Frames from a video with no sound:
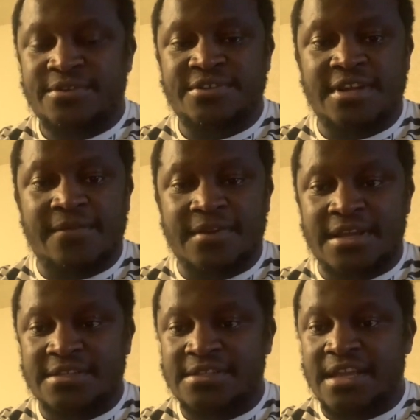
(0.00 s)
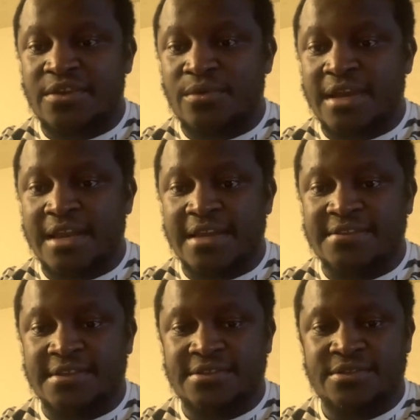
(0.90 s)
travelers, and
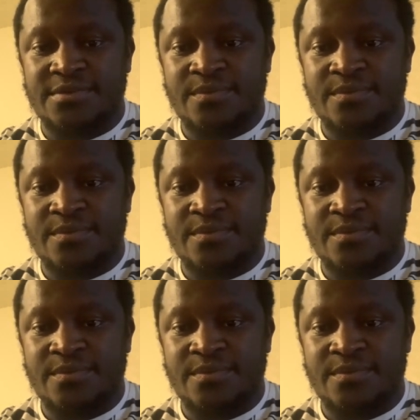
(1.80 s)
organizers.